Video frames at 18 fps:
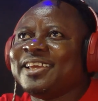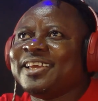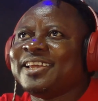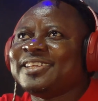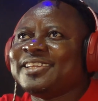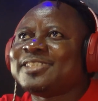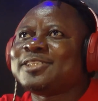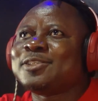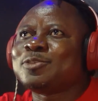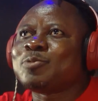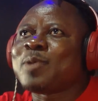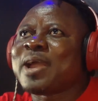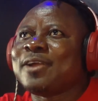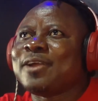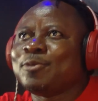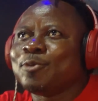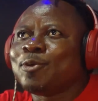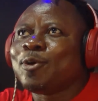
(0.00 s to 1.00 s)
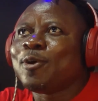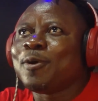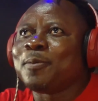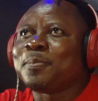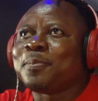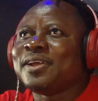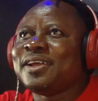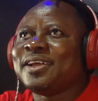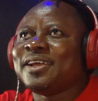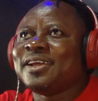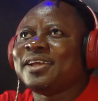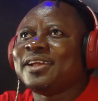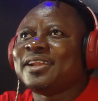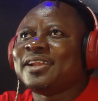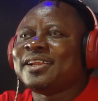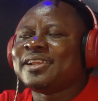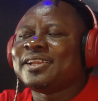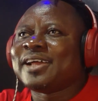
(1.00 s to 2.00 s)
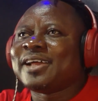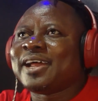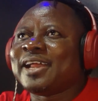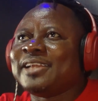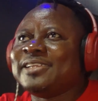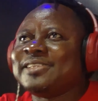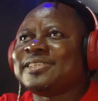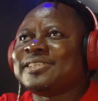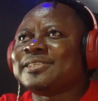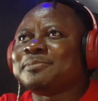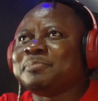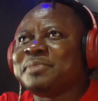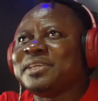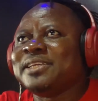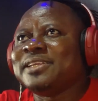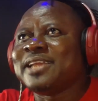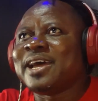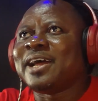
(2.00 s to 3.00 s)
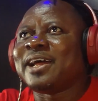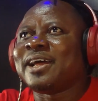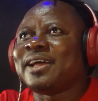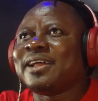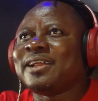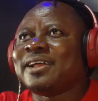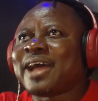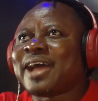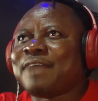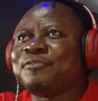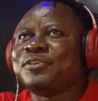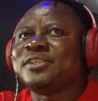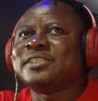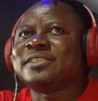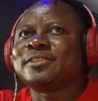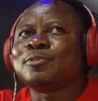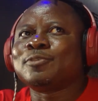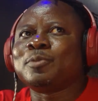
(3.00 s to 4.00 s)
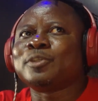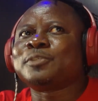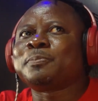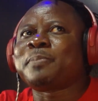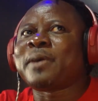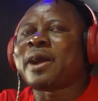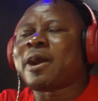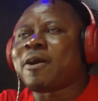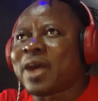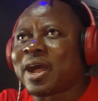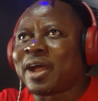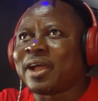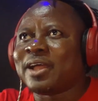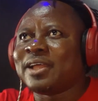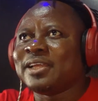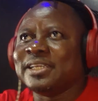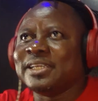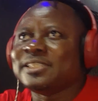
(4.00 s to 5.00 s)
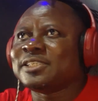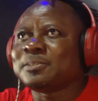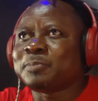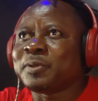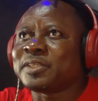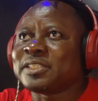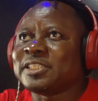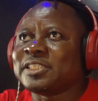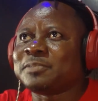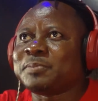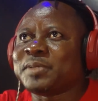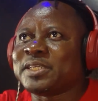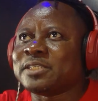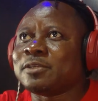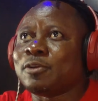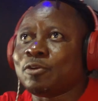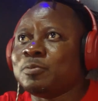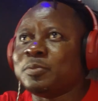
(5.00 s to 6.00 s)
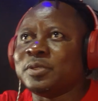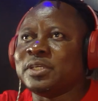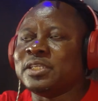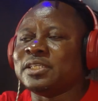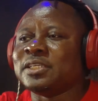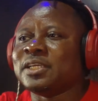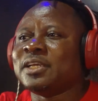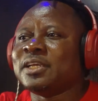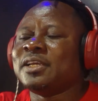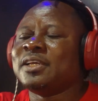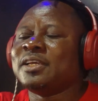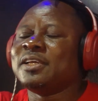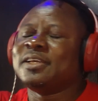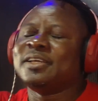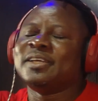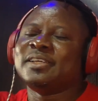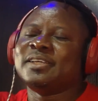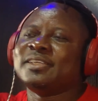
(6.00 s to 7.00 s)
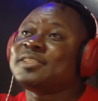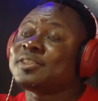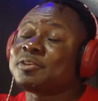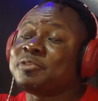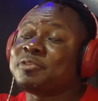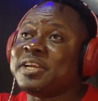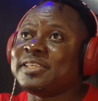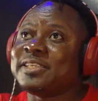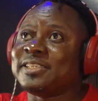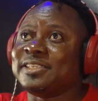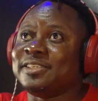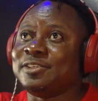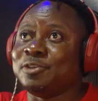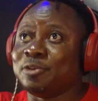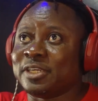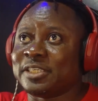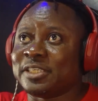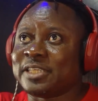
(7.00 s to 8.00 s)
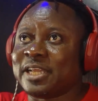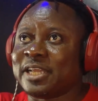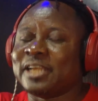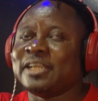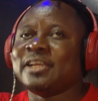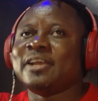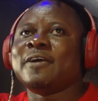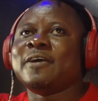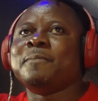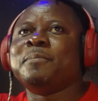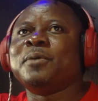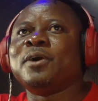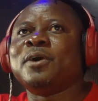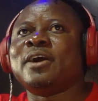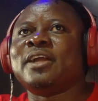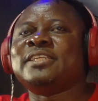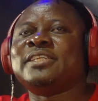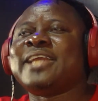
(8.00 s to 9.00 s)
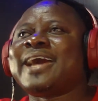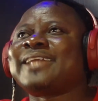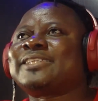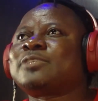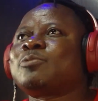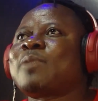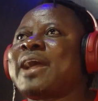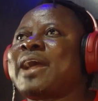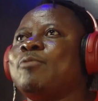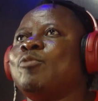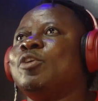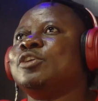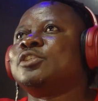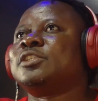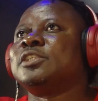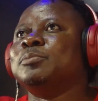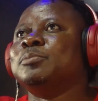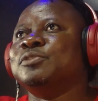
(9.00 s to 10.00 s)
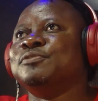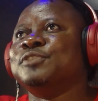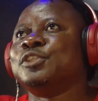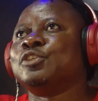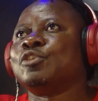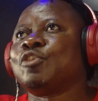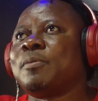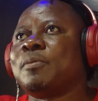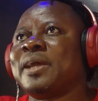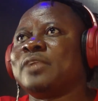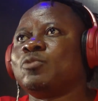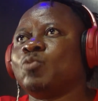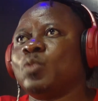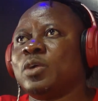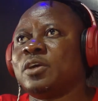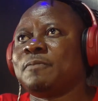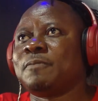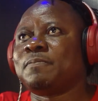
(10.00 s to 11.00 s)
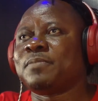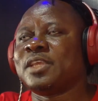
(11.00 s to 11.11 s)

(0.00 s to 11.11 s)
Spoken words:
This is where I grew up. And this is me now, having so much power in the sporting space globally. It's crazy, you understand? But that's why I want the movie to come out well.